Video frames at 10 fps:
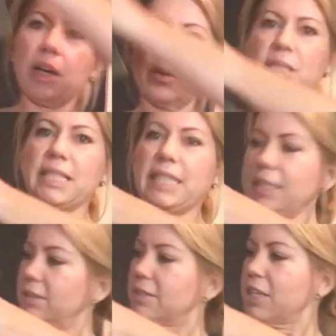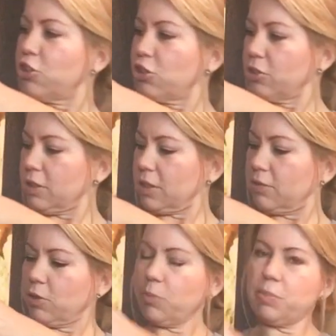I always need t-shirts
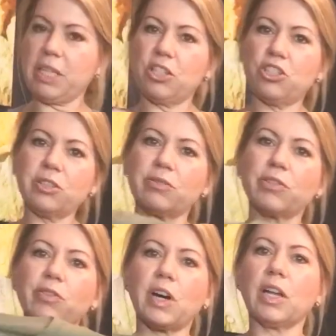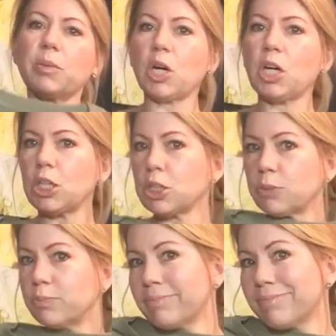for the beach and for
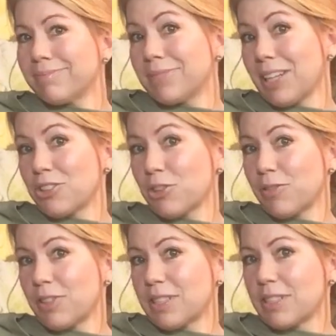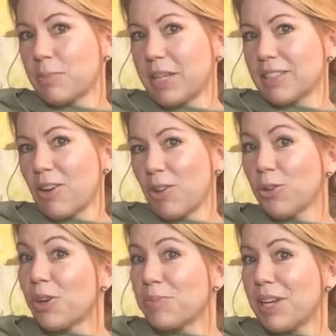volleyball. Not sure if this is the best color
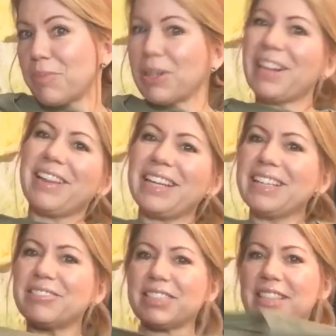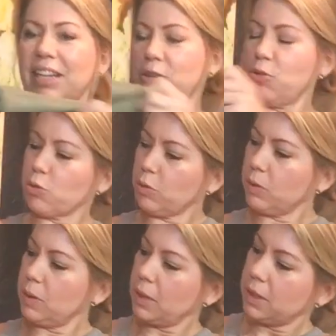on me, but I like it. It's kind of
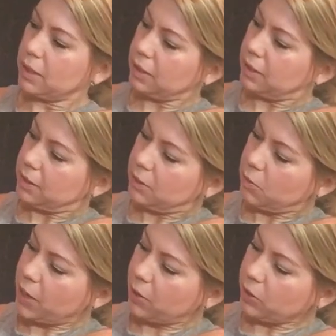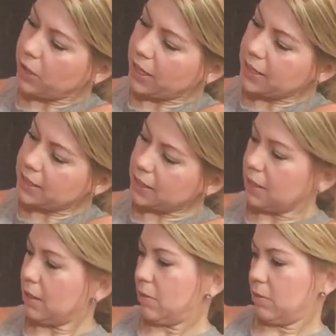neutral. Paradise
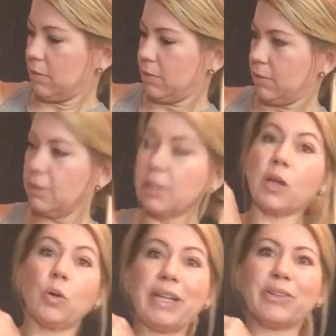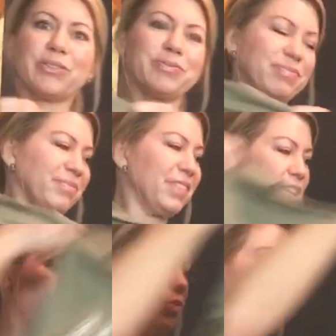O'Neill.
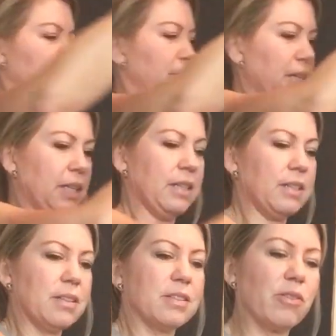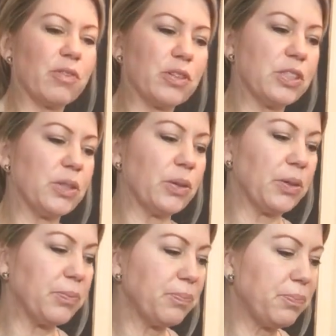Cute. So far, so good.